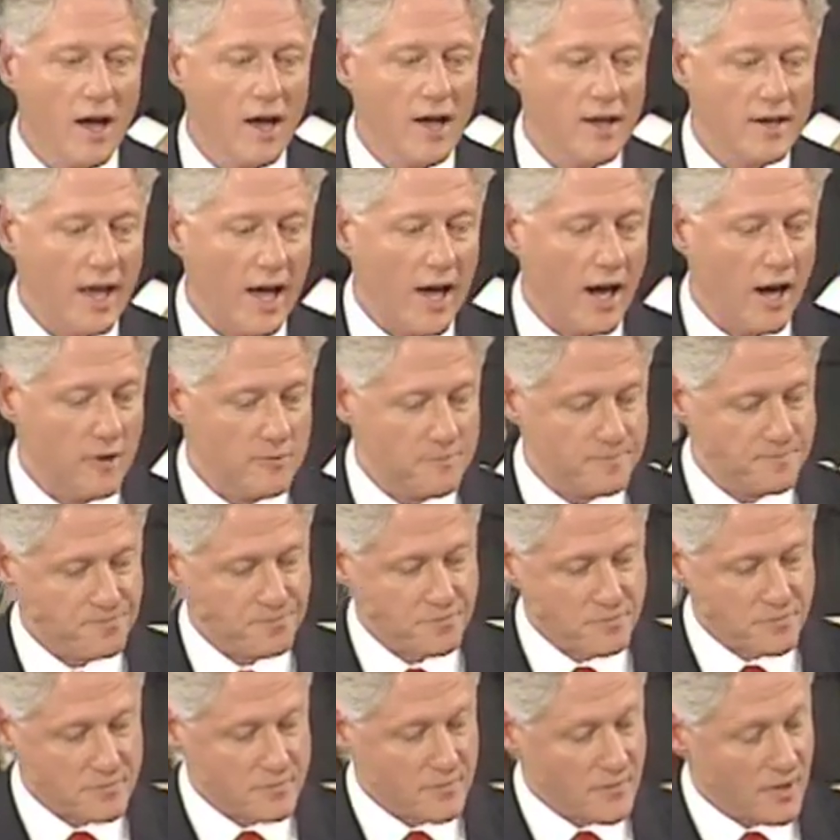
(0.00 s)
Now,
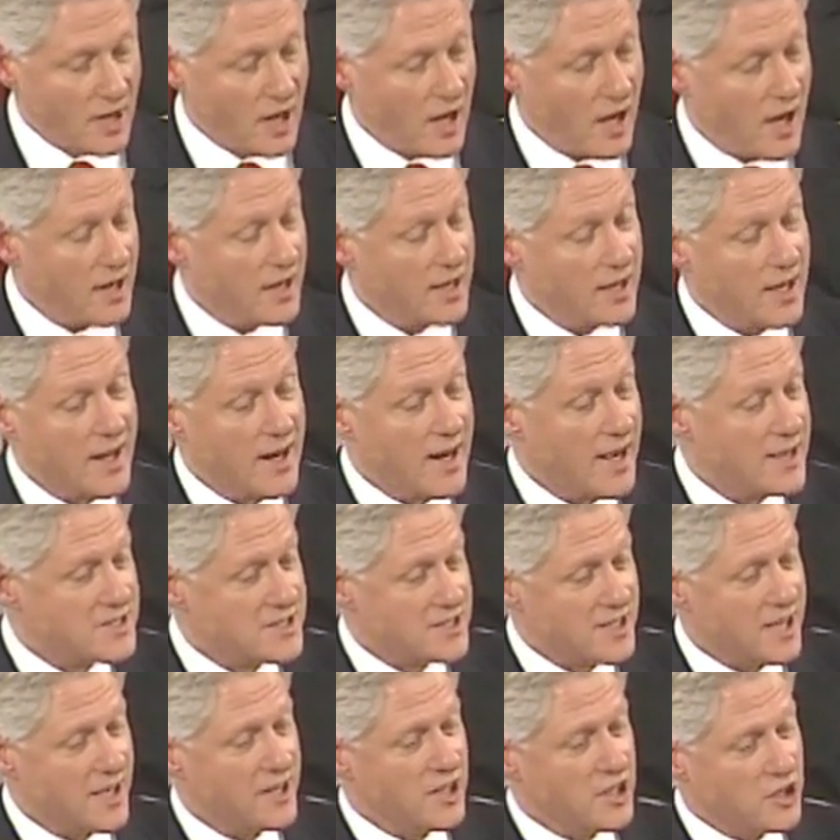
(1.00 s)
again, I
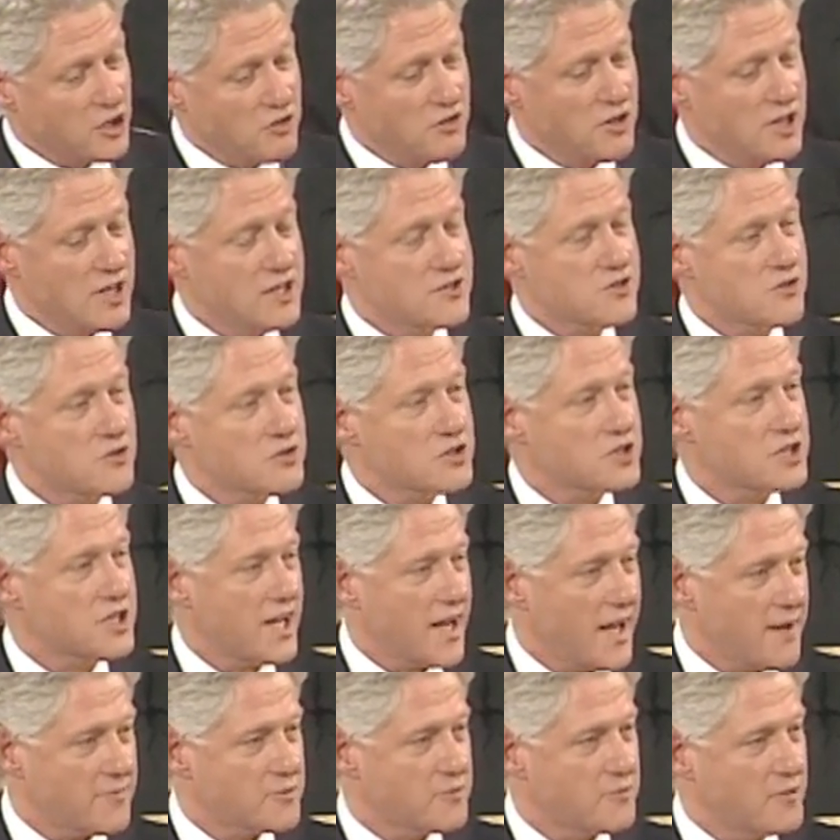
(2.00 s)
say to you, these are
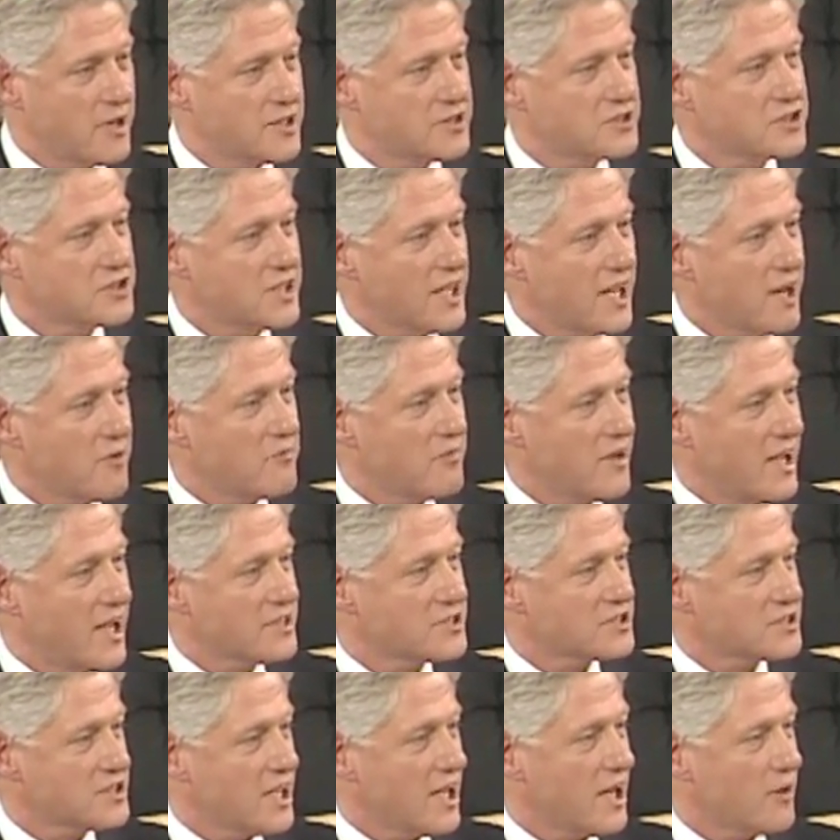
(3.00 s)
steps, but step by
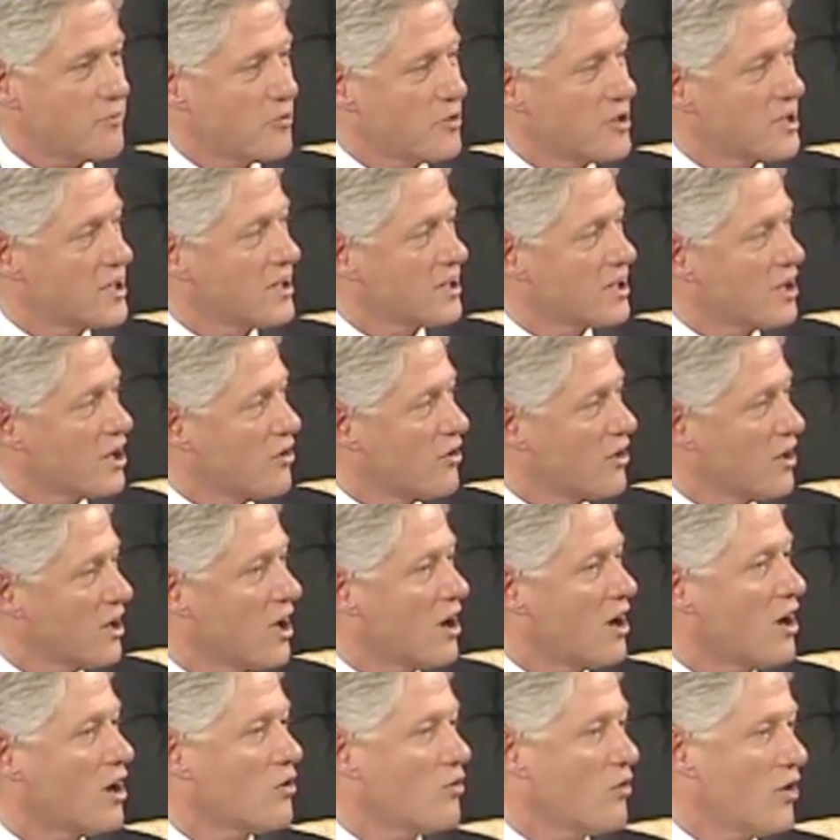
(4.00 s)
step, we can go a
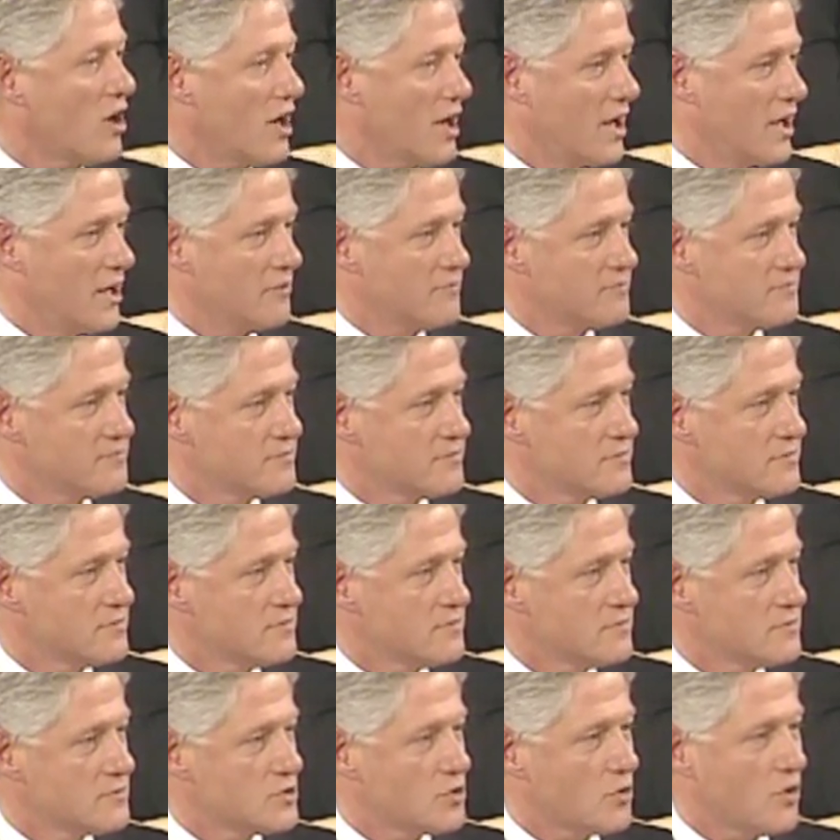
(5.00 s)
long way
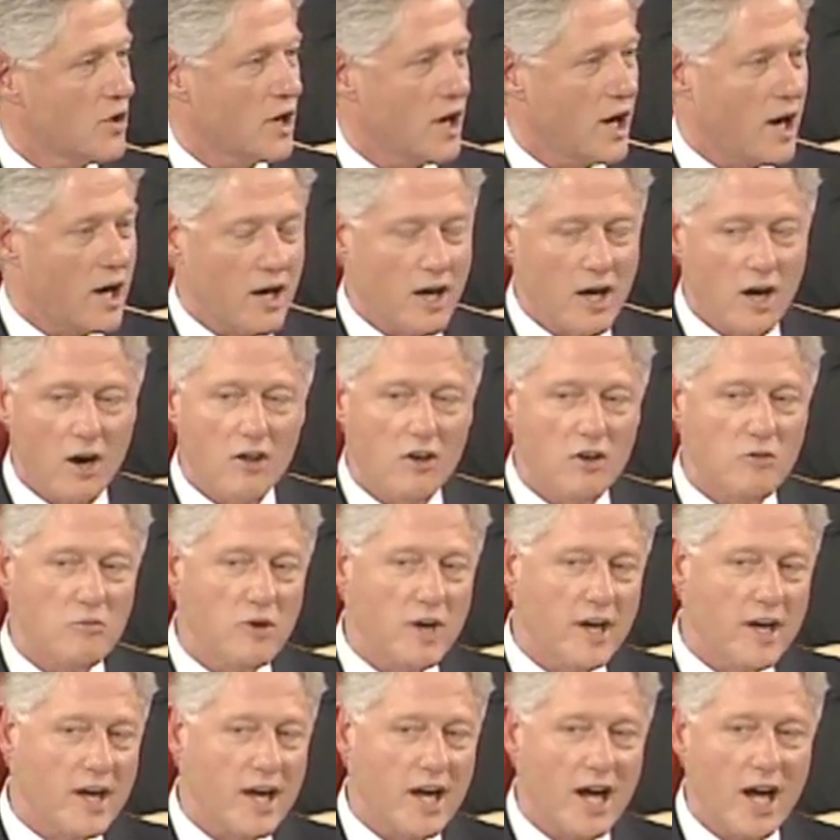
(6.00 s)
toward our goal of
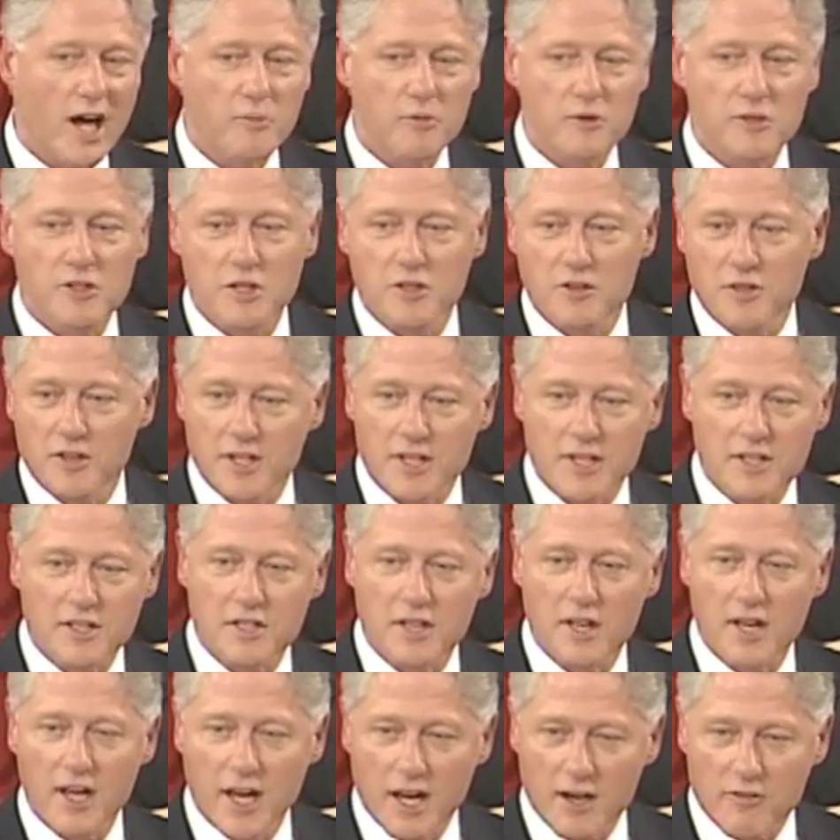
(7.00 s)
bringing opportunity
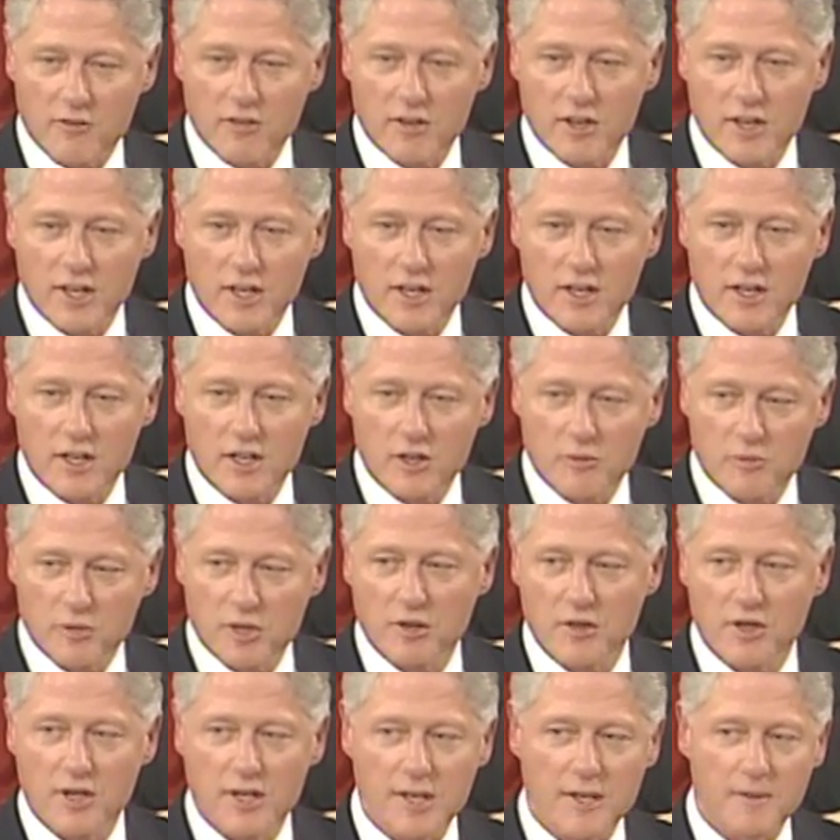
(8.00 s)
to every
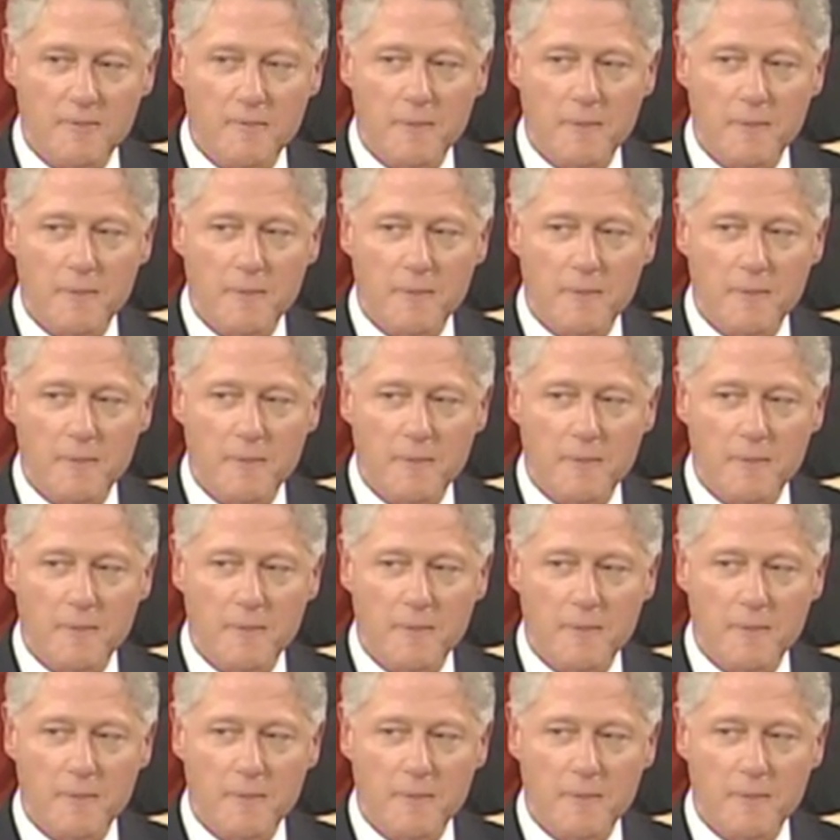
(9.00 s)
community.